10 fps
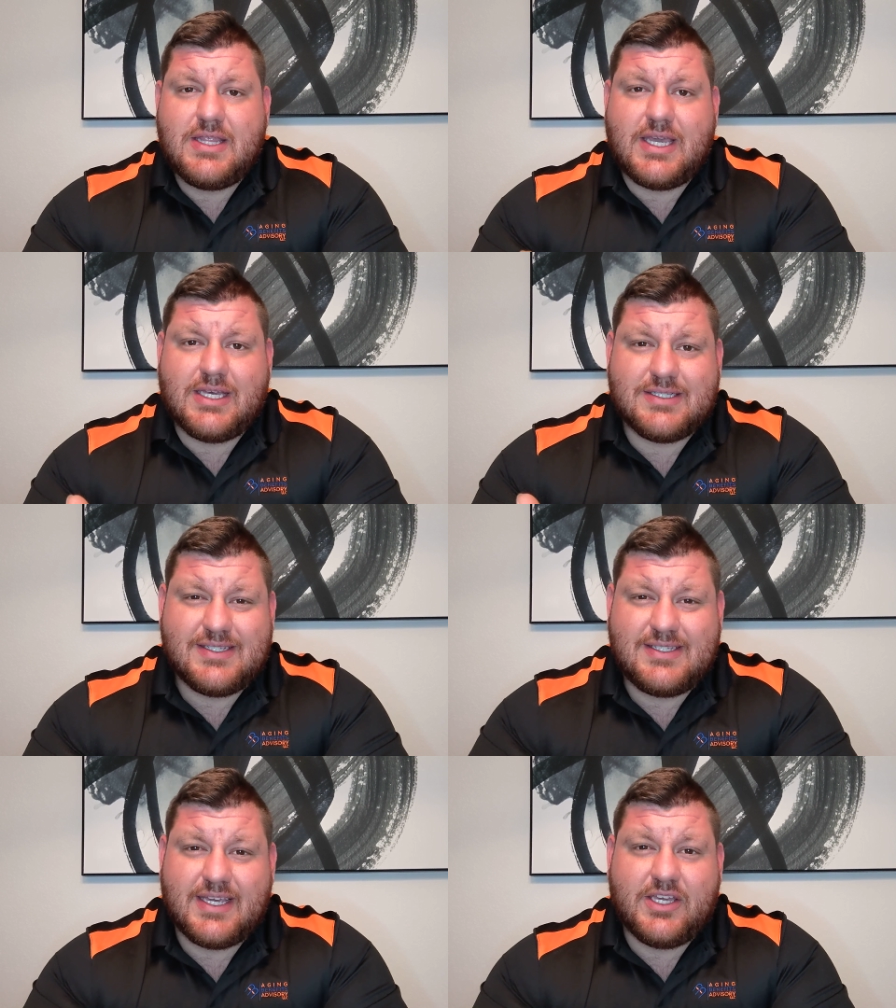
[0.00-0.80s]
They can
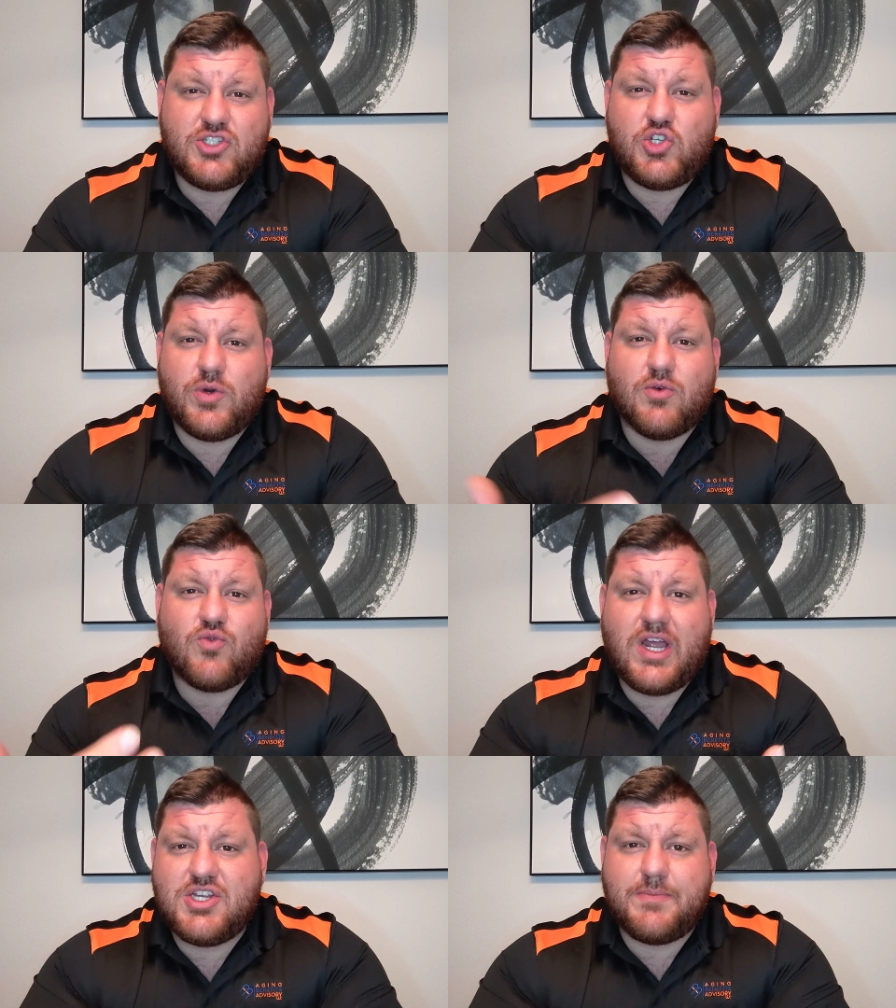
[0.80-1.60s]
stick to a
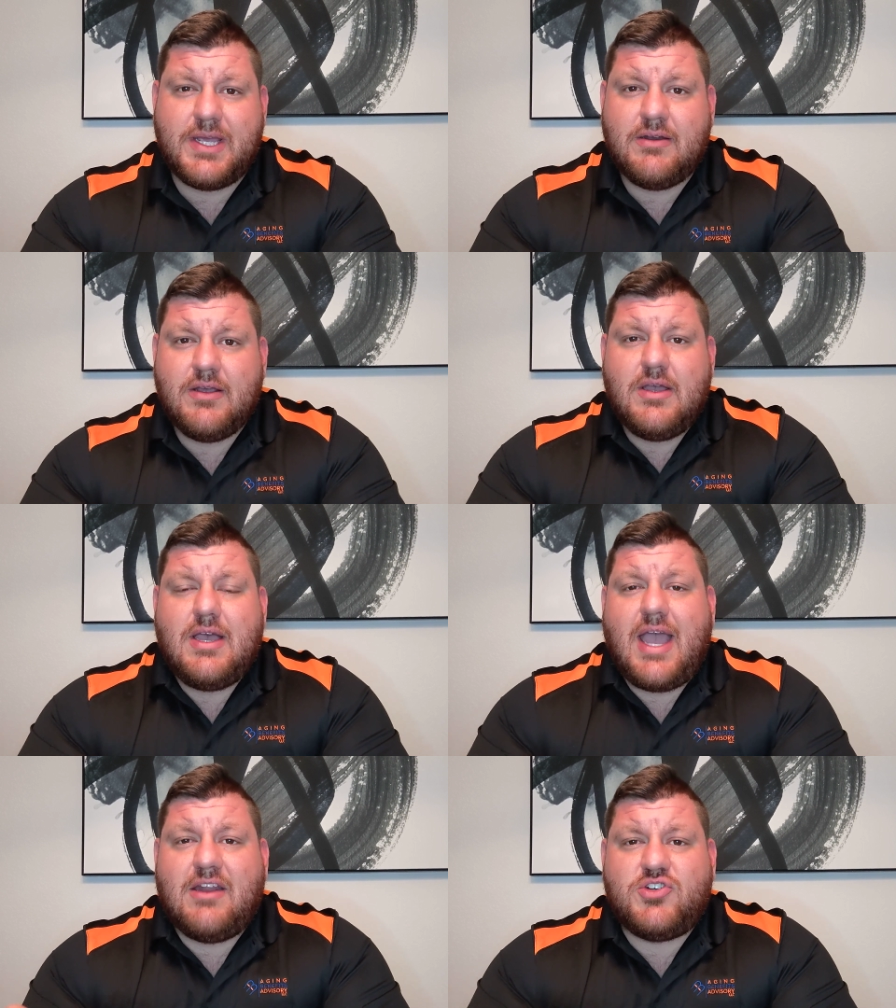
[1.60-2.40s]
regimen
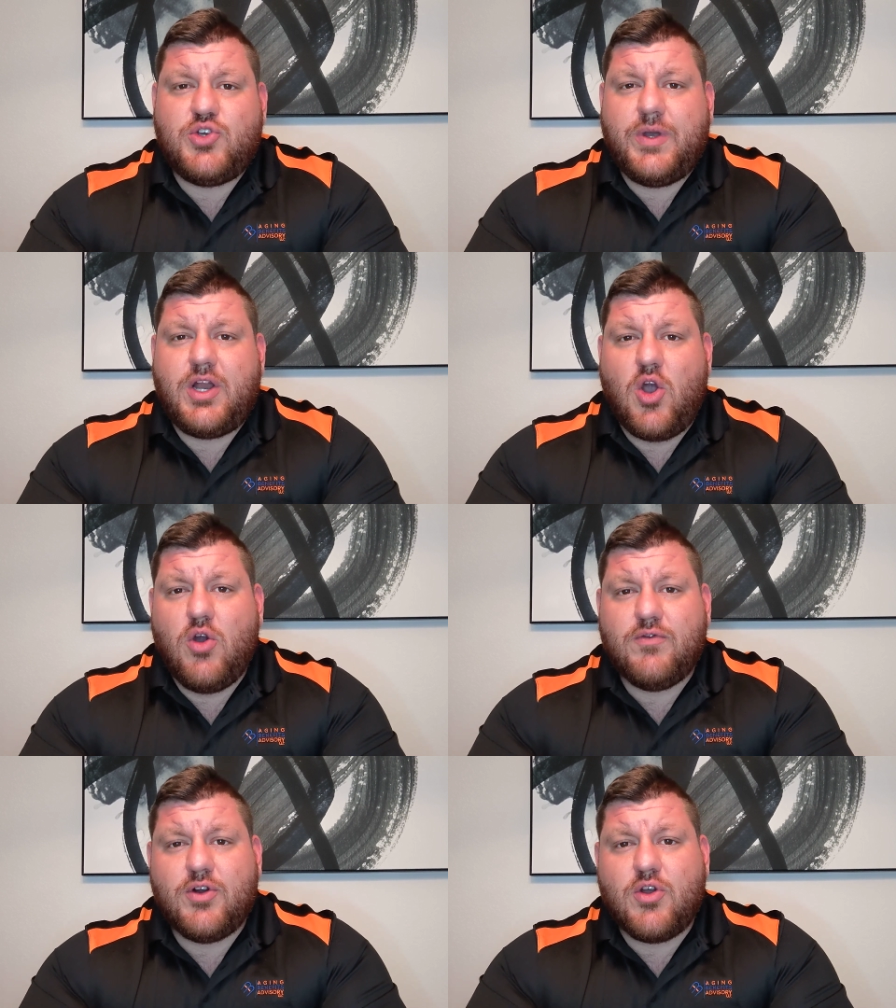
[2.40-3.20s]
and do it
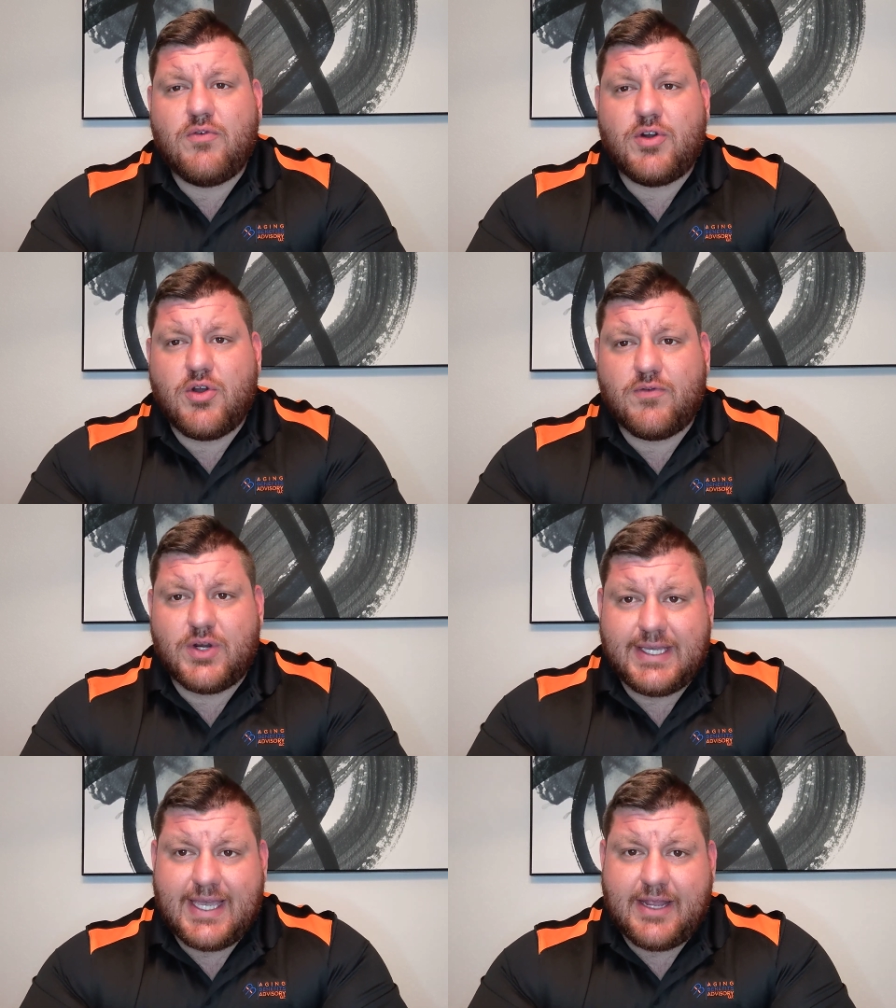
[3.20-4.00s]
over and over and over
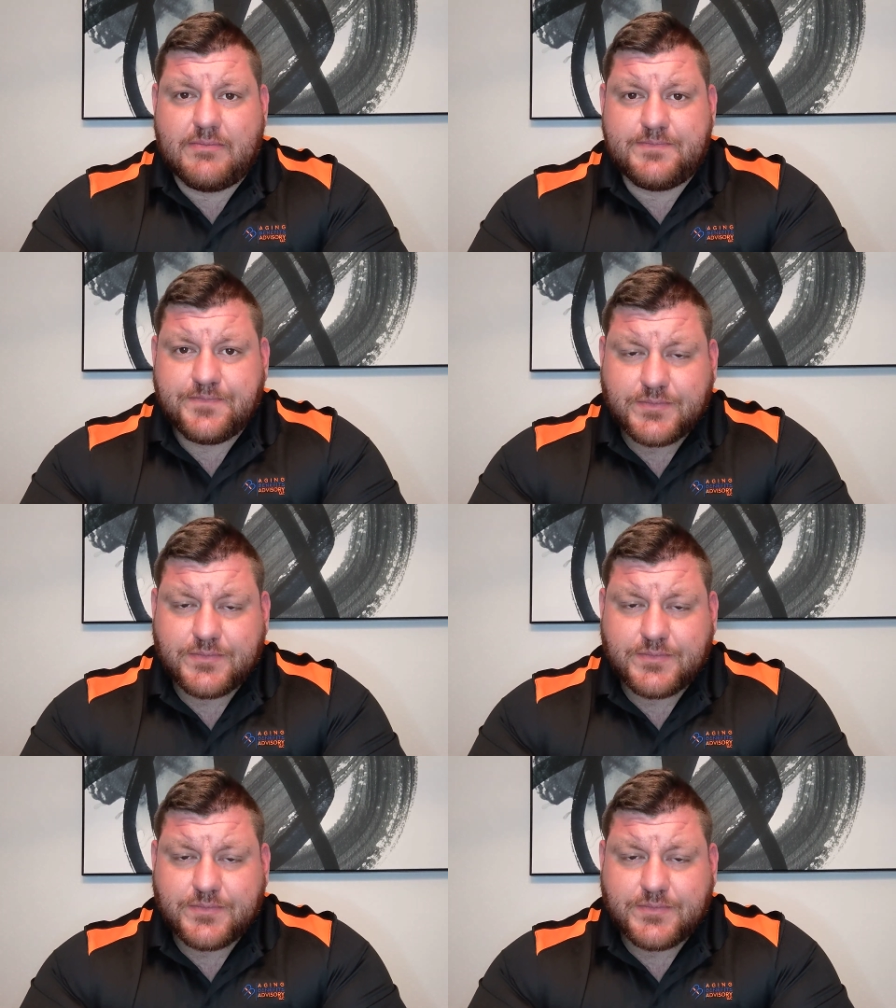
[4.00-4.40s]
again.